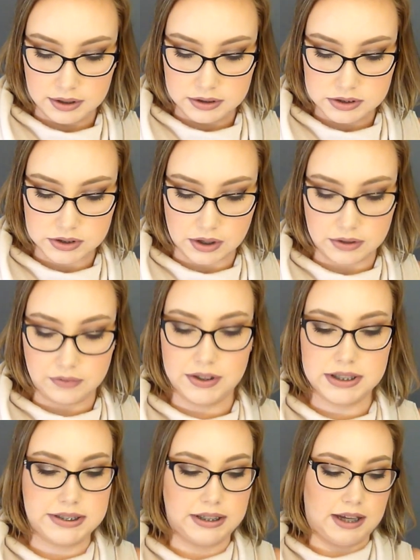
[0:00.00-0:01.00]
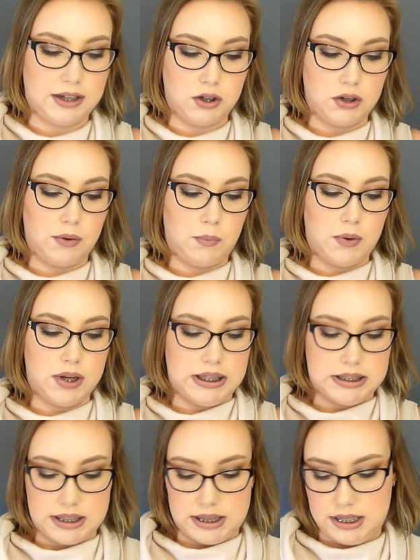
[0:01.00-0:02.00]
So the first thing I got
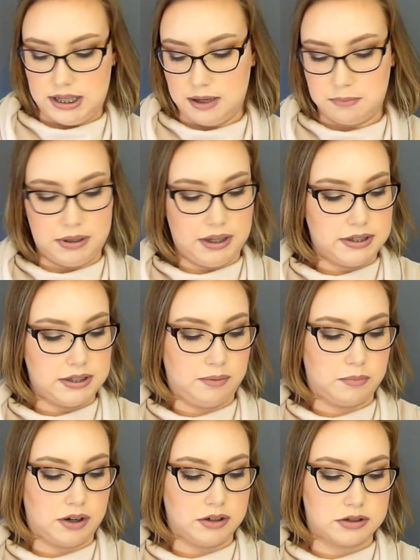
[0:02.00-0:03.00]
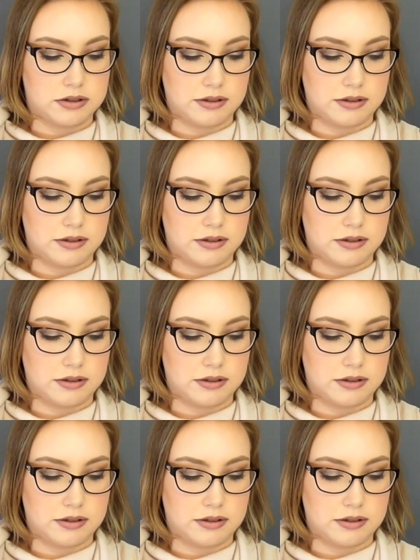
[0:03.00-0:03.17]
was the blending brush.